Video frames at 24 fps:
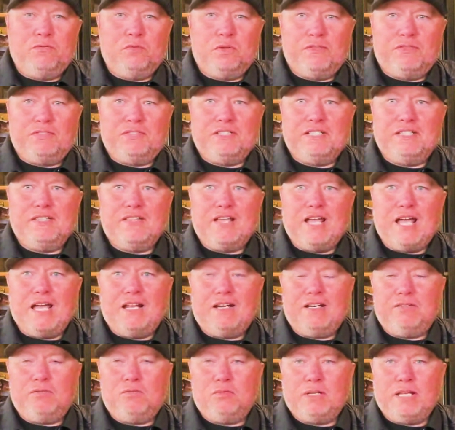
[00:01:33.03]
we've, we've seen
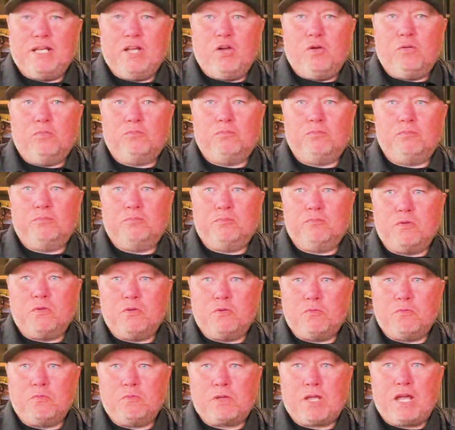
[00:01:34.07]
that and we help
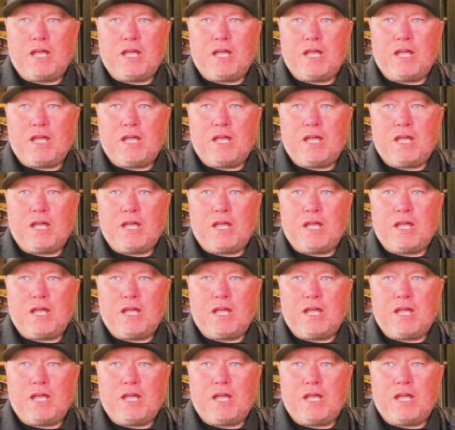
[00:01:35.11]
uh,